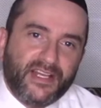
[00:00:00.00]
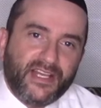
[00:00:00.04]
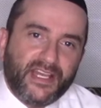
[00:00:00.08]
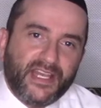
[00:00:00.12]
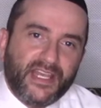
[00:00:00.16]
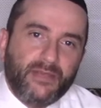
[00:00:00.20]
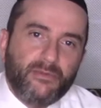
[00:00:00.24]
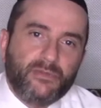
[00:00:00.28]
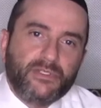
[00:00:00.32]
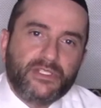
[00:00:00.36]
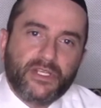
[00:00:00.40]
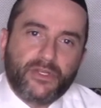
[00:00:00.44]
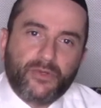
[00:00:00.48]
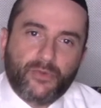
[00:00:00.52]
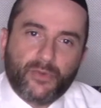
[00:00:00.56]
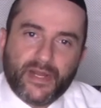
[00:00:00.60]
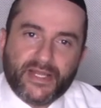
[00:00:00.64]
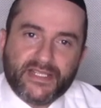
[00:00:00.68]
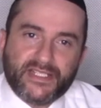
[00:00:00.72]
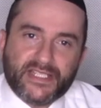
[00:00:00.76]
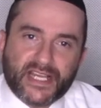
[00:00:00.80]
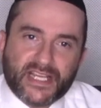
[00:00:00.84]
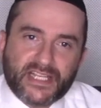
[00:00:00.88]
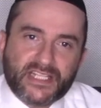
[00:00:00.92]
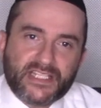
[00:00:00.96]
He was a
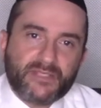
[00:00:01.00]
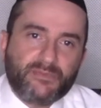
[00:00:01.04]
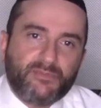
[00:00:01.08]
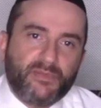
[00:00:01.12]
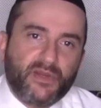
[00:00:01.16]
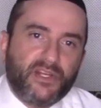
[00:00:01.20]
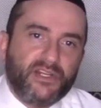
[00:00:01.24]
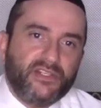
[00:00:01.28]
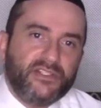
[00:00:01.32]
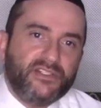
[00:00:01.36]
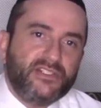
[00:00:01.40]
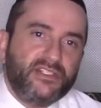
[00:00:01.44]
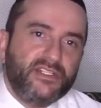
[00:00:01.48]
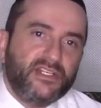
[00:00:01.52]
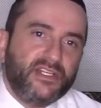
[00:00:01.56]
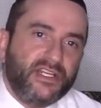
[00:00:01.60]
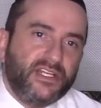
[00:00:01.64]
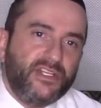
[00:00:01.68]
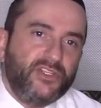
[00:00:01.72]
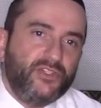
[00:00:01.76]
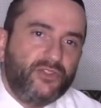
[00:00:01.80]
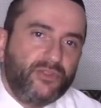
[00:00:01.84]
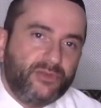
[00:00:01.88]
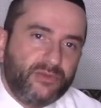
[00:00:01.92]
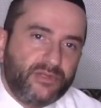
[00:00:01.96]
great expert
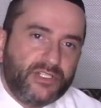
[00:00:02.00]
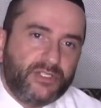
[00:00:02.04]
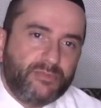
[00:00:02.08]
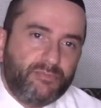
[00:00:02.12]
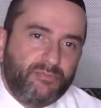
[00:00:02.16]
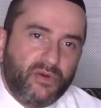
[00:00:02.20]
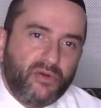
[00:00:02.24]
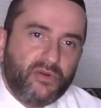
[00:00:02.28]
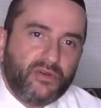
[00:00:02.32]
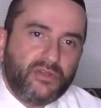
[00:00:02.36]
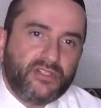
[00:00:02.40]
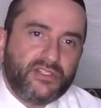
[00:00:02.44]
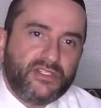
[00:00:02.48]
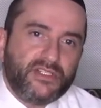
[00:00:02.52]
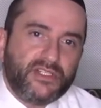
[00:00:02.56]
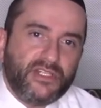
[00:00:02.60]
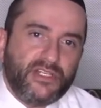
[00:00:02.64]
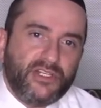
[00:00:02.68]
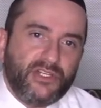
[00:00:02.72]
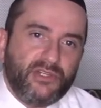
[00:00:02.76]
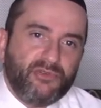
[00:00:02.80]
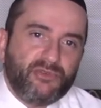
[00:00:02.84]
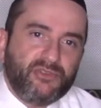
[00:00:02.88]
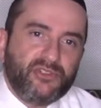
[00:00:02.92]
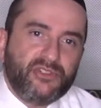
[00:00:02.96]
in Jewish books, and
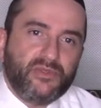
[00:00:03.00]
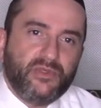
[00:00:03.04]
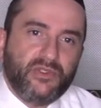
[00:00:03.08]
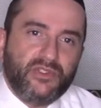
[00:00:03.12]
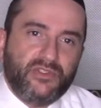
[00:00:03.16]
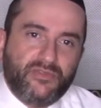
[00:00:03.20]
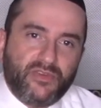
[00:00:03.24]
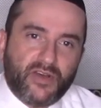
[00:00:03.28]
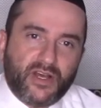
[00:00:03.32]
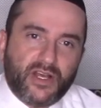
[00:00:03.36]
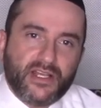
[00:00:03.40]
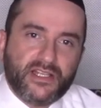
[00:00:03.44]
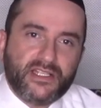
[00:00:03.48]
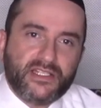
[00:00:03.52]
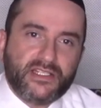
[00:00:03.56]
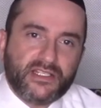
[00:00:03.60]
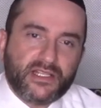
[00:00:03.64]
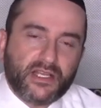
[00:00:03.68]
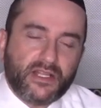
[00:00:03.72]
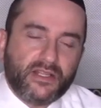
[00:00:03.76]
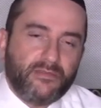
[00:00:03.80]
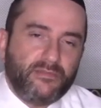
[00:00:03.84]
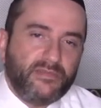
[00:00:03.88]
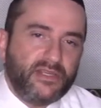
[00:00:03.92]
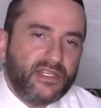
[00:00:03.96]
he used to advise
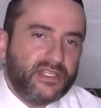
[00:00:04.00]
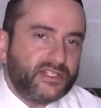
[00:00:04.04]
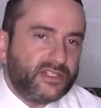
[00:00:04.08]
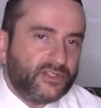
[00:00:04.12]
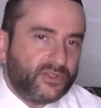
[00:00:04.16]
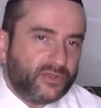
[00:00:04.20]
Sotheby's and